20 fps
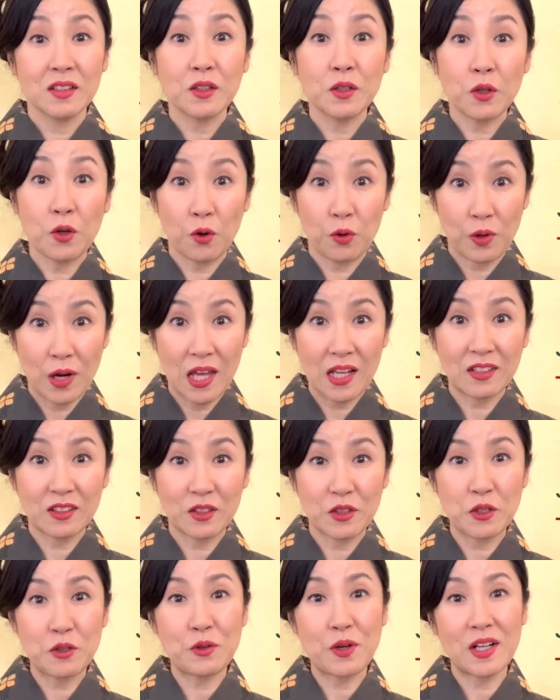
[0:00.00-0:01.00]
correct
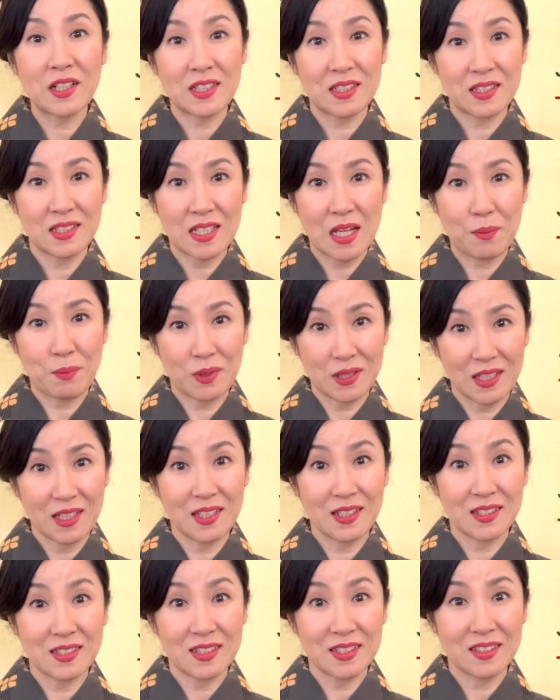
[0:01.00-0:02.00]
your
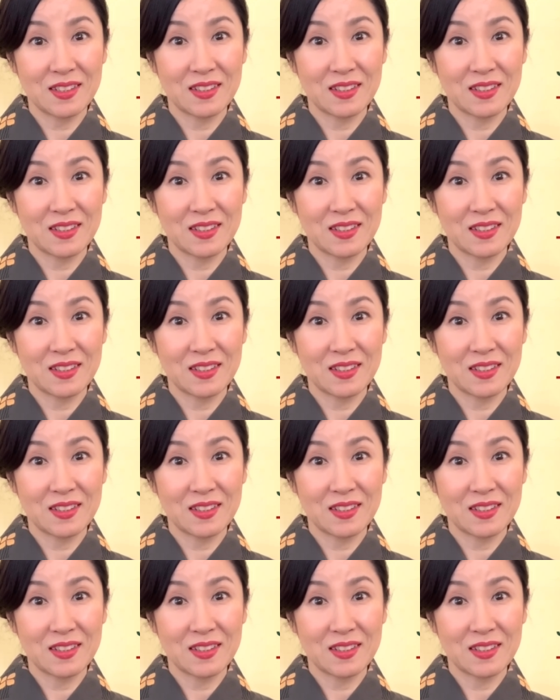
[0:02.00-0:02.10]
Japanese.